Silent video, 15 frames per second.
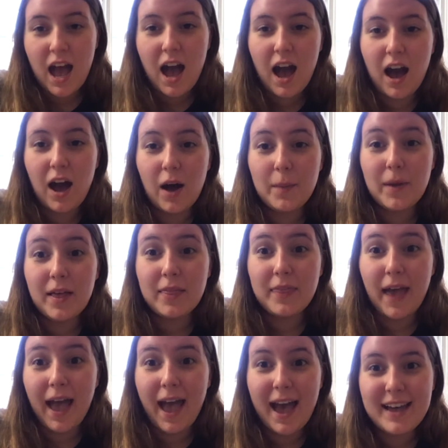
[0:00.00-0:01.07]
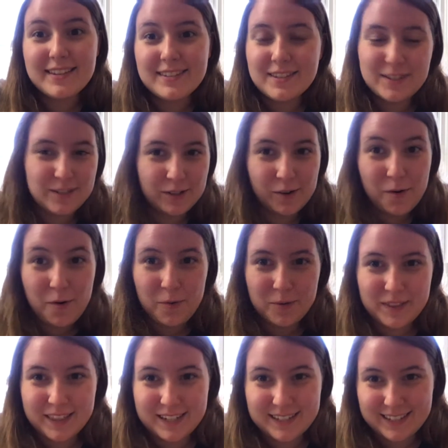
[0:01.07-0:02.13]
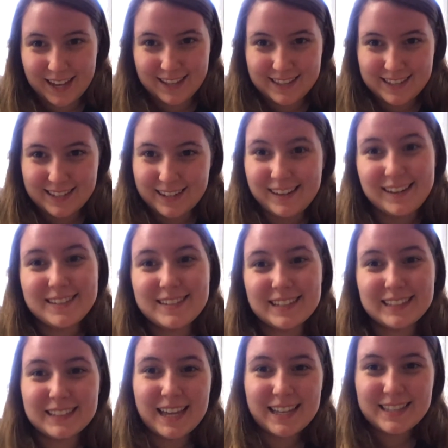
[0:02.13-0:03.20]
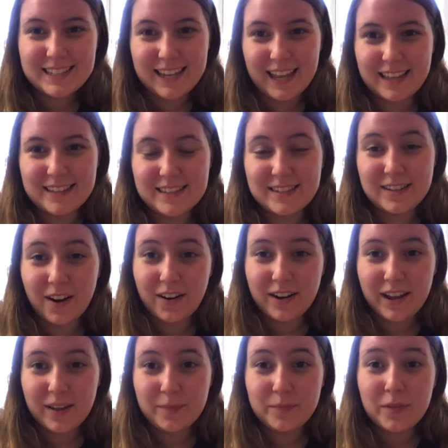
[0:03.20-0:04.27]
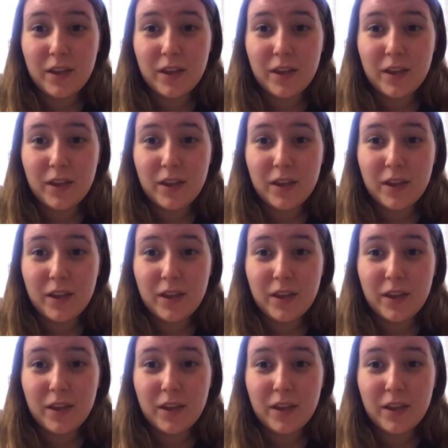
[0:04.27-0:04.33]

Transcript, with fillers: um, that has to do with density. So let's get started.